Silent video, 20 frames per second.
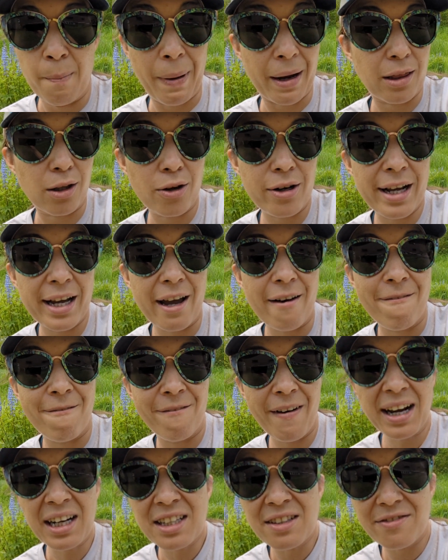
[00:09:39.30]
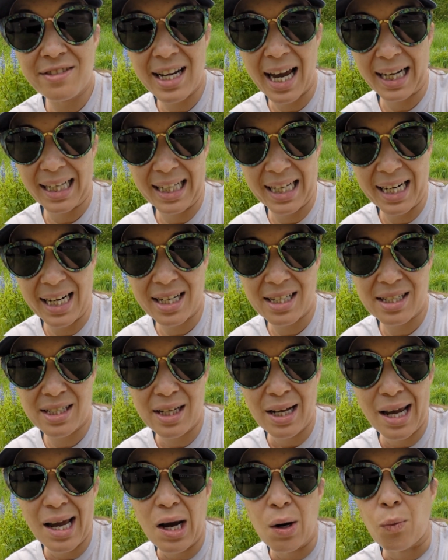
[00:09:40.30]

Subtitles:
By learning effective techniques,